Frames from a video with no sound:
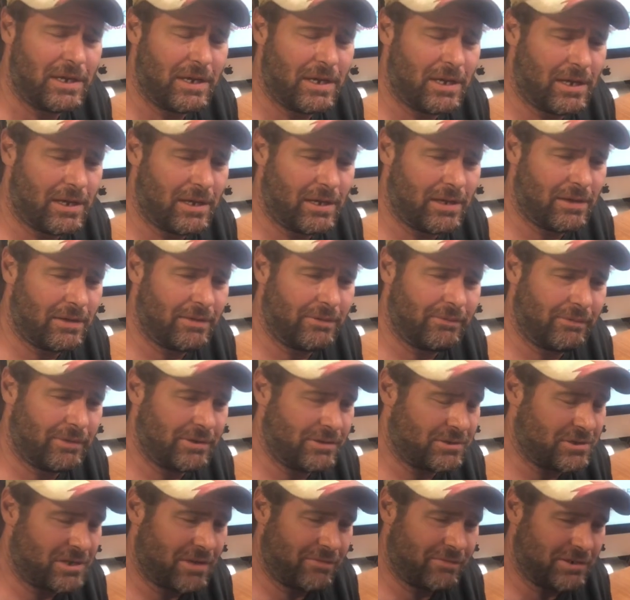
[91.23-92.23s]
In
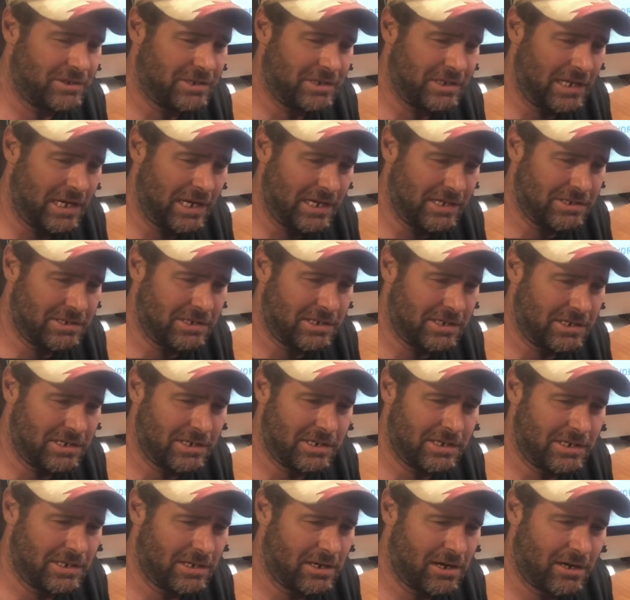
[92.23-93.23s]
1718
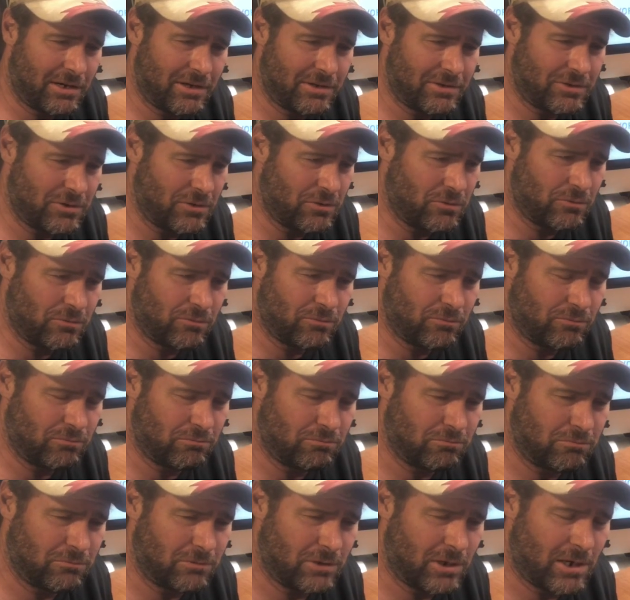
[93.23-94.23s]
he got his
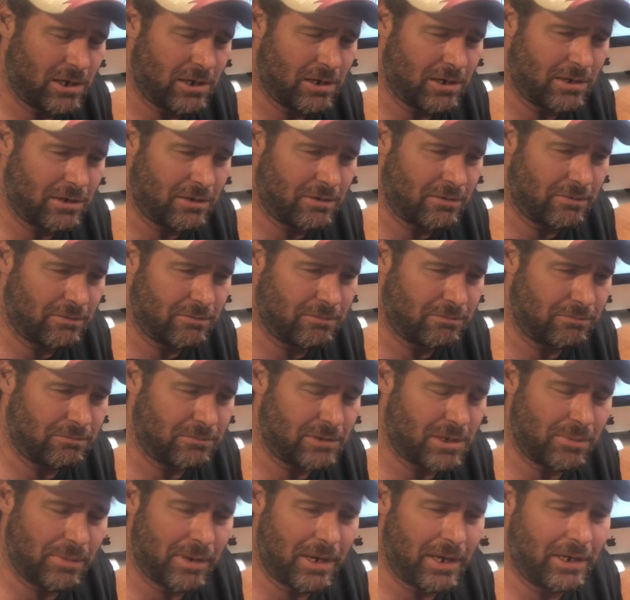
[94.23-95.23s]
own
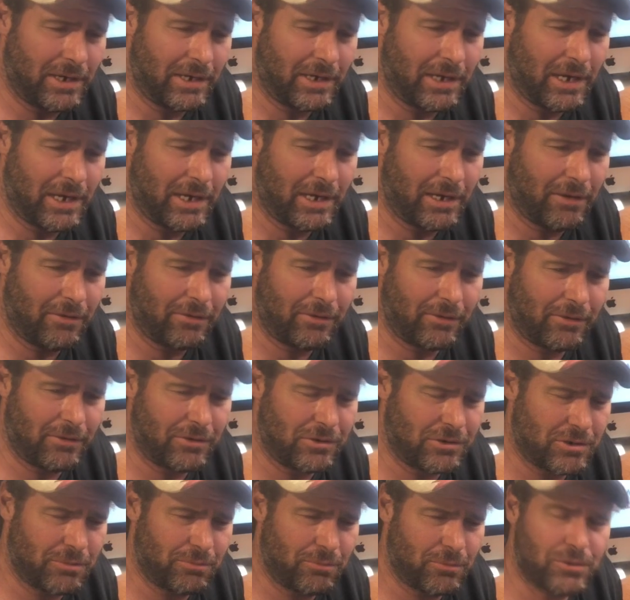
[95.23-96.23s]
command again. I think
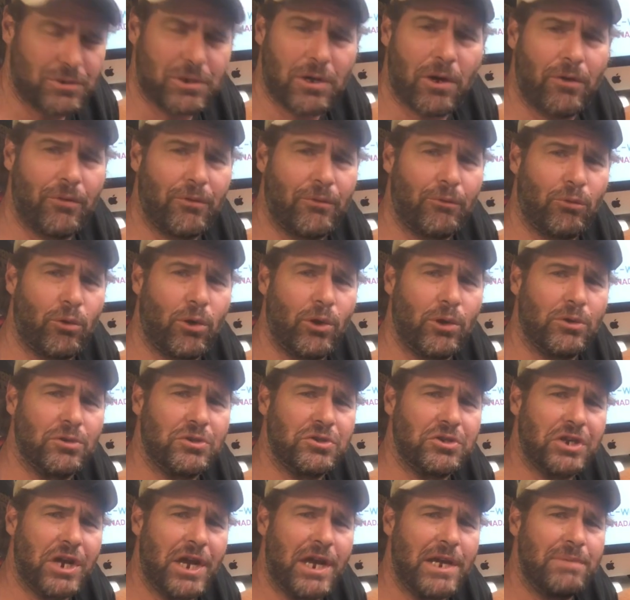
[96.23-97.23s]
the ship was called the Royal
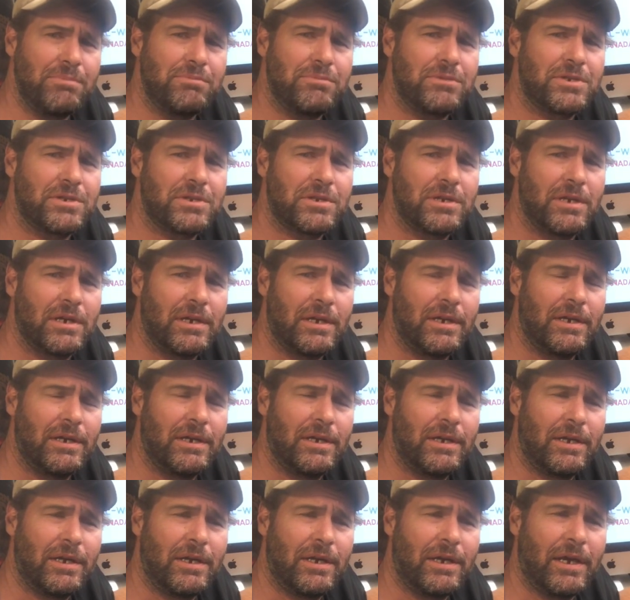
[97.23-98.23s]
James,
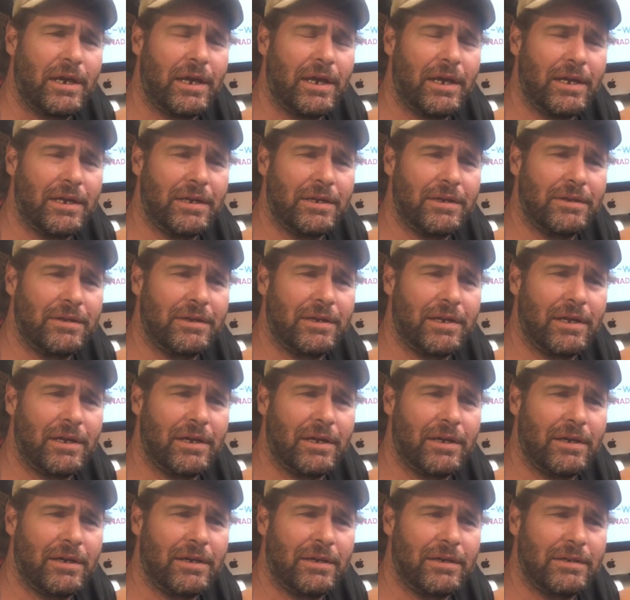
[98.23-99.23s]
and
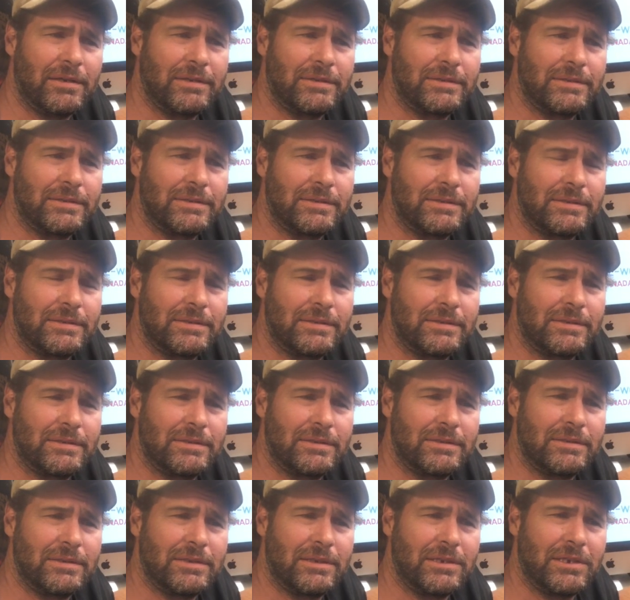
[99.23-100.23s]

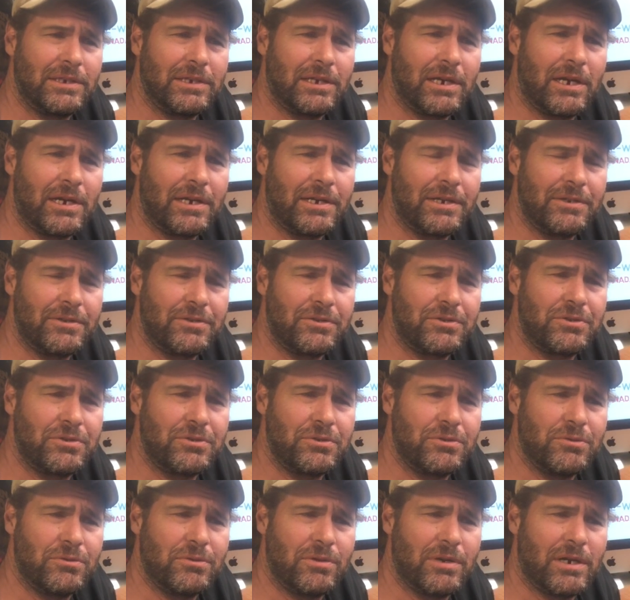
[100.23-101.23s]
he got
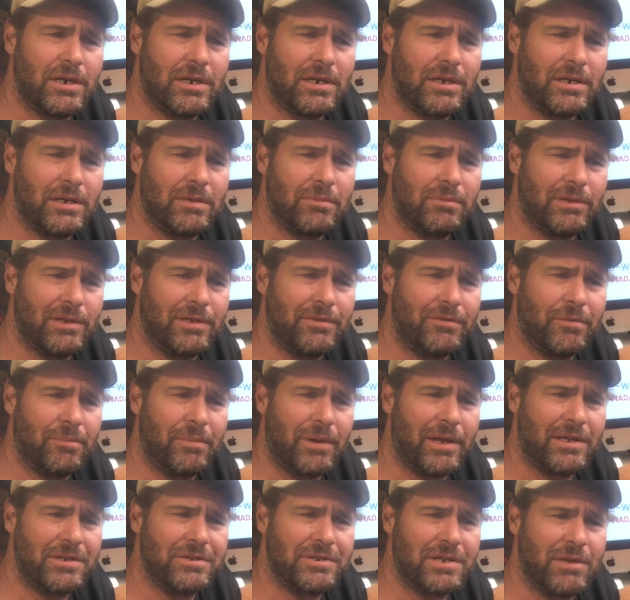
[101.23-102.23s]
into, I believe the
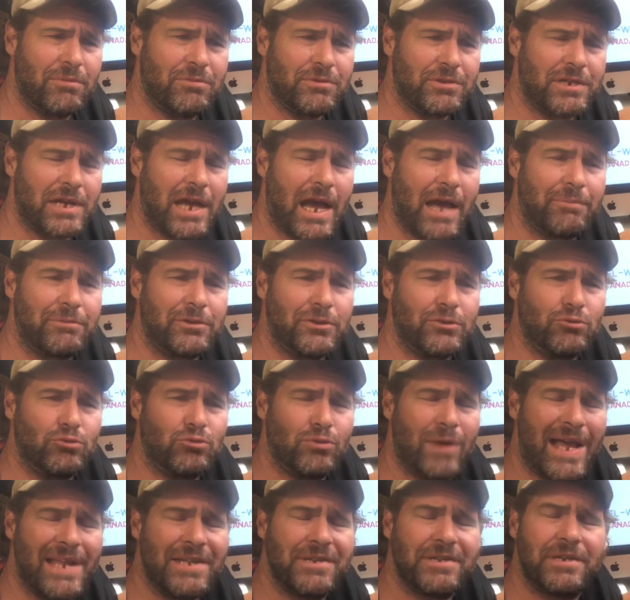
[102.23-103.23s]
man's name was Captain
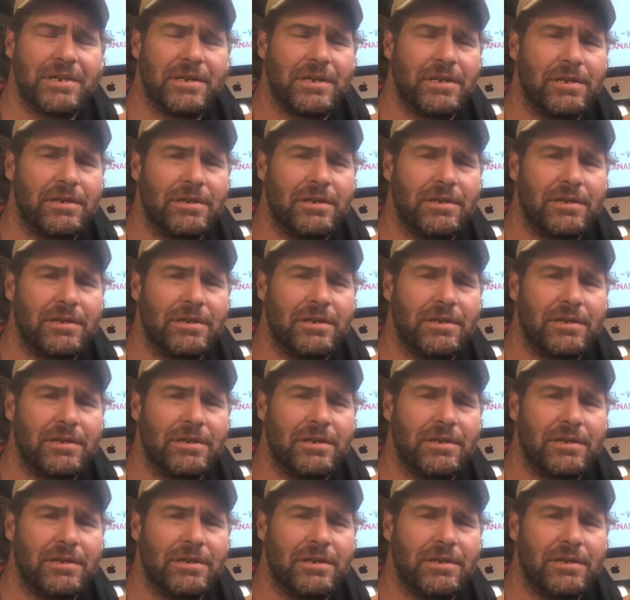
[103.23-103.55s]
Rhett.